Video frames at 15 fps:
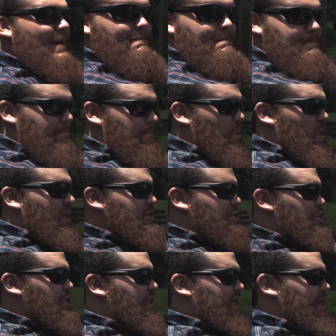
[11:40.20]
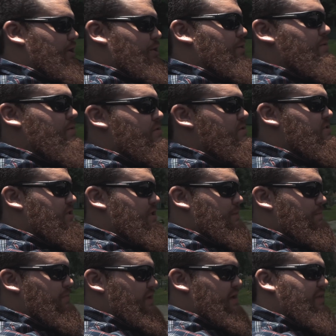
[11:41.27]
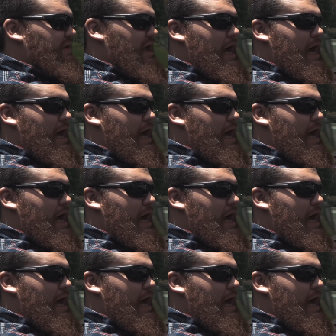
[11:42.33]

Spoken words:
much here to completely